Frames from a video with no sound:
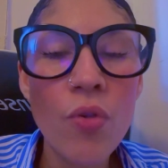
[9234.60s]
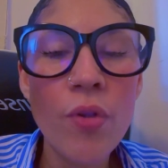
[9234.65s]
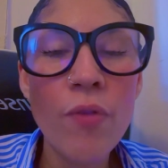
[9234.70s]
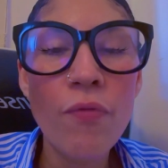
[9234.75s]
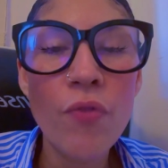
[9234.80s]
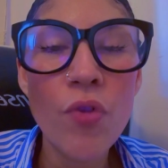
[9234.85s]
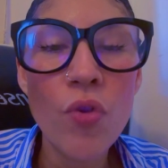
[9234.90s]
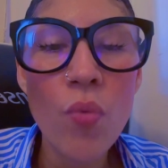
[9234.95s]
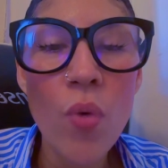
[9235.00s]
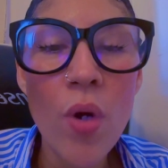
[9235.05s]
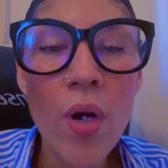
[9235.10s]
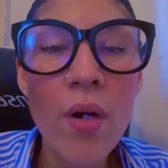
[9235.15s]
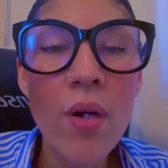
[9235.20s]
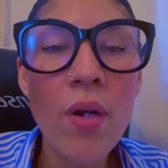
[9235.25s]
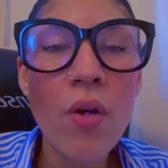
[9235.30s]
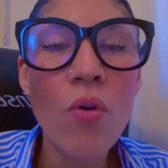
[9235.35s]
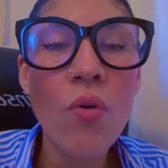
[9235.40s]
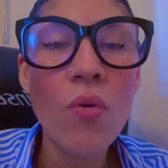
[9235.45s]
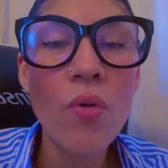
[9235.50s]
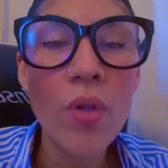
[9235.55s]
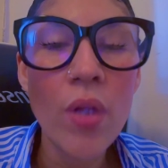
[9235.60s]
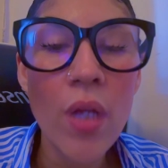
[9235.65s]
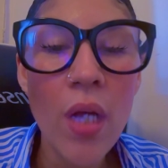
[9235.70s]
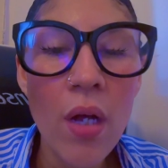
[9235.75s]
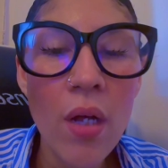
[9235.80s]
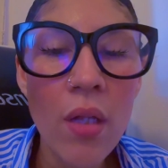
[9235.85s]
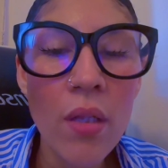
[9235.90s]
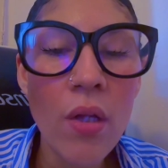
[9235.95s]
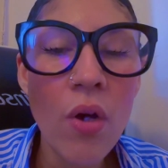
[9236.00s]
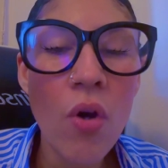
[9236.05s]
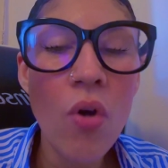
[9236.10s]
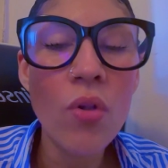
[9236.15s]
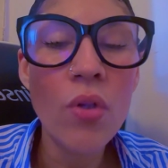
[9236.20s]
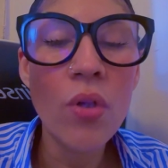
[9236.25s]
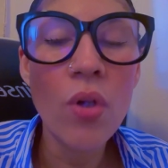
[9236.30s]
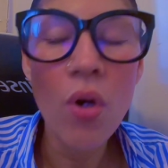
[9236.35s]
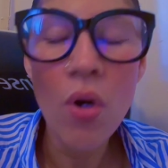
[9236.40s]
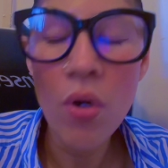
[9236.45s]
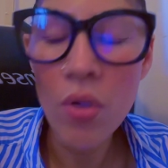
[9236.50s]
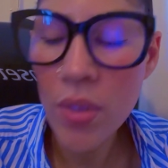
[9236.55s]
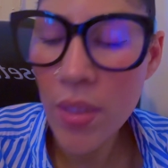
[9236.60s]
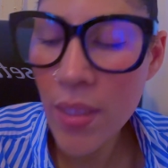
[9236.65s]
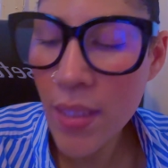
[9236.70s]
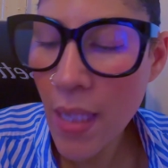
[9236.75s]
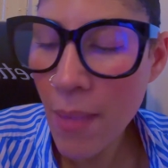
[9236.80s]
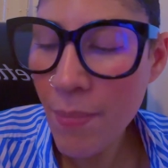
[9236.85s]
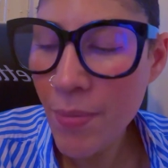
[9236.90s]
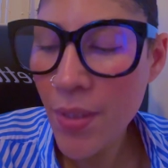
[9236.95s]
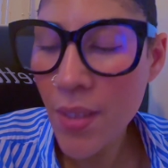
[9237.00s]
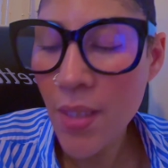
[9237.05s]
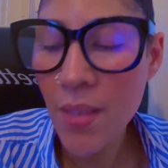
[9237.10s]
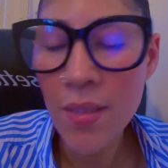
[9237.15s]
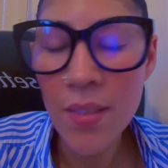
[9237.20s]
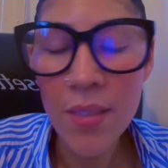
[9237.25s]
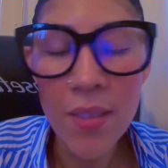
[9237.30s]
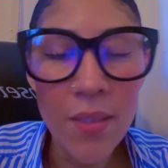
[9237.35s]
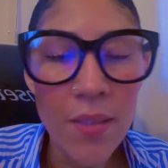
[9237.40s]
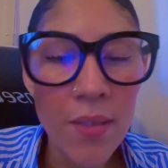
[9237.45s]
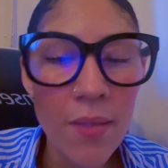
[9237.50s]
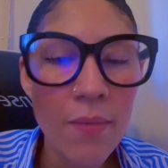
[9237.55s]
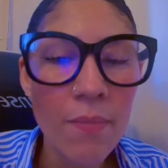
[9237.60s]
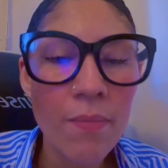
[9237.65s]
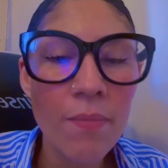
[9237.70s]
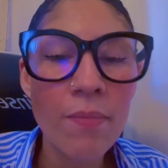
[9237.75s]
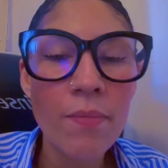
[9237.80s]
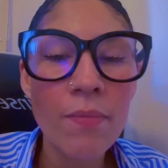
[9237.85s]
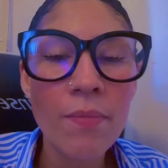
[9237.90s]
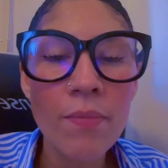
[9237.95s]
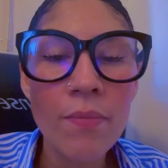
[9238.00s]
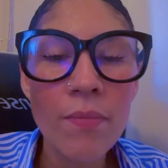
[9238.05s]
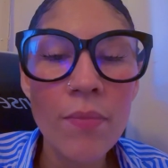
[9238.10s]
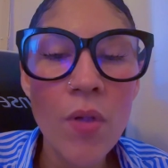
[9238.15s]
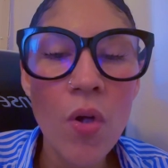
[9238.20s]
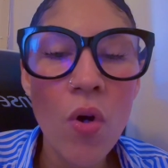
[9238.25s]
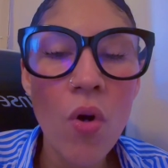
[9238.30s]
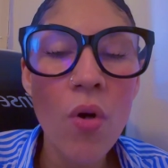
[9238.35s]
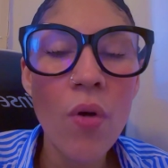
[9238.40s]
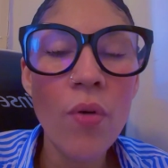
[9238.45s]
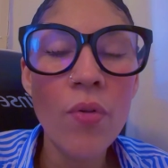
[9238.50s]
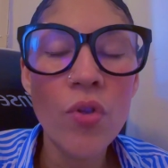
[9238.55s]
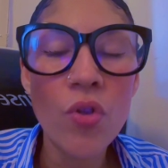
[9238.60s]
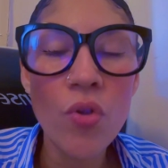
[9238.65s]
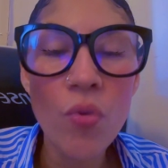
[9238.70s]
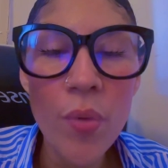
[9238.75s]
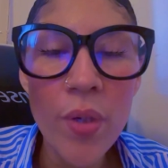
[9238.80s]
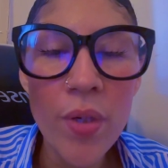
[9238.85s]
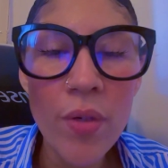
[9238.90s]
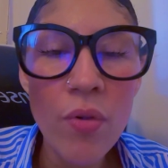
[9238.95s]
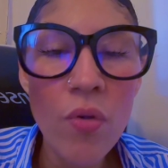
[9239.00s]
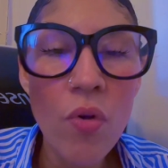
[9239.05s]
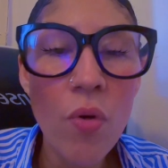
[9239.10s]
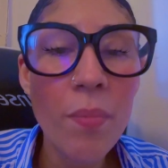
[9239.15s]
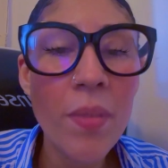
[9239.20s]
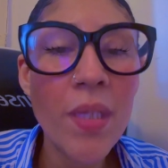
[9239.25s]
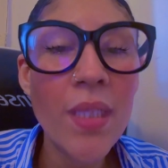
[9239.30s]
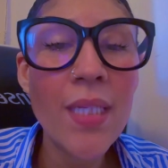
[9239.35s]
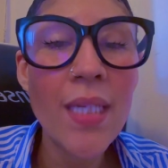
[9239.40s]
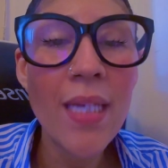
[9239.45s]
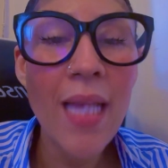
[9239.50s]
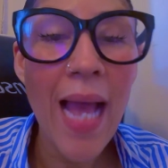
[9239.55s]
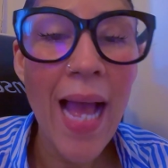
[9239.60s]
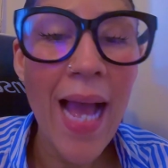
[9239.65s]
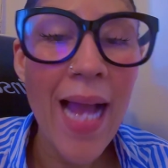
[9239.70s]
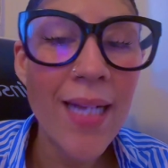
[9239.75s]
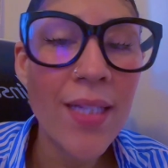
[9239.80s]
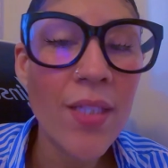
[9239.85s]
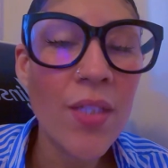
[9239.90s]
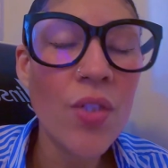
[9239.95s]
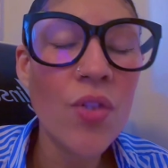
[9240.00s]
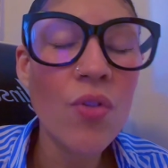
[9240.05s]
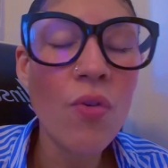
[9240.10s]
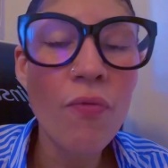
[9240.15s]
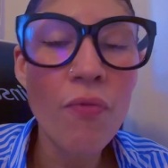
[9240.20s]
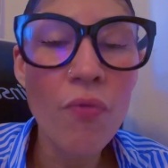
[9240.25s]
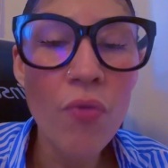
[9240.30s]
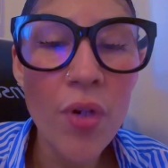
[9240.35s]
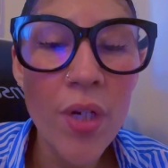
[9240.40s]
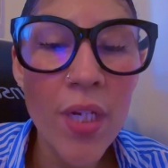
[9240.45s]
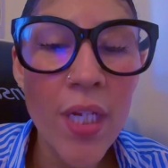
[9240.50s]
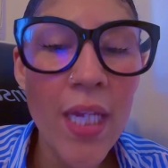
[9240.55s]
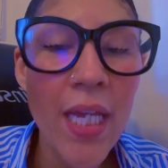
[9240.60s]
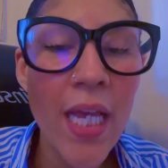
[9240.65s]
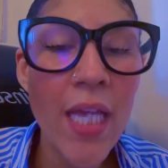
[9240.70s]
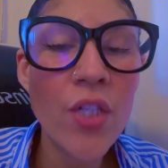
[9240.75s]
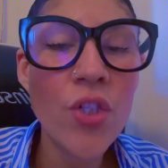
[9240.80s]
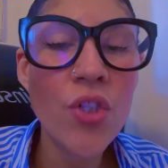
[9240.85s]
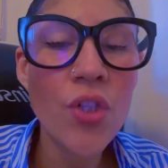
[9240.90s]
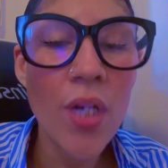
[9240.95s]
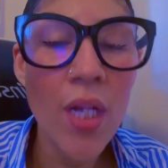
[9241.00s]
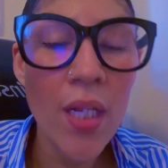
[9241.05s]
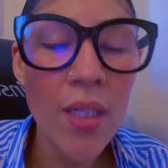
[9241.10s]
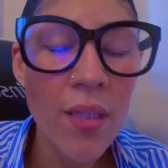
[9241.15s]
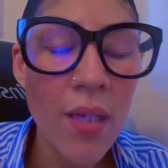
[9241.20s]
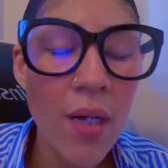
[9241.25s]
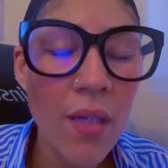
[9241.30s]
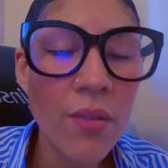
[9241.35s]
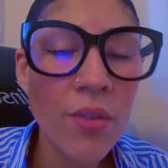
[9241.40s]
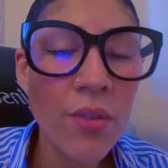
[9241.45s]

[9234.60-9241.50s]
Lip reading: So if you are on substances, doing, committing acts of fornication,